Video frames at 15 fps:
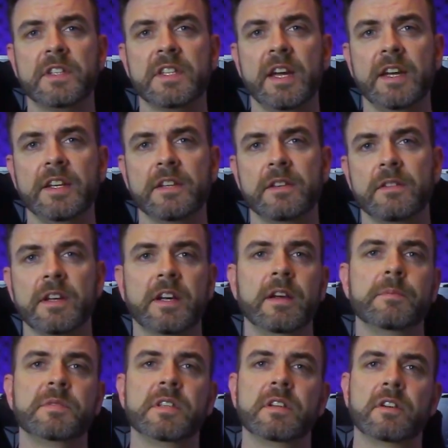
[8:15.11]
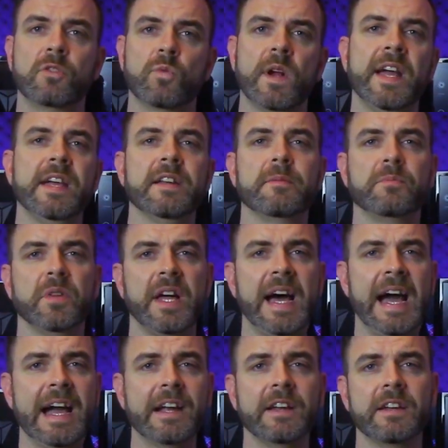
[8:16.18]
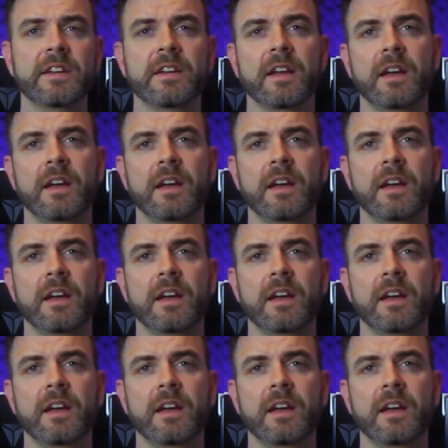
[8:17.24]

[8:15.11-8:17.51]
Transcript: Titan that comes in a gray and a black,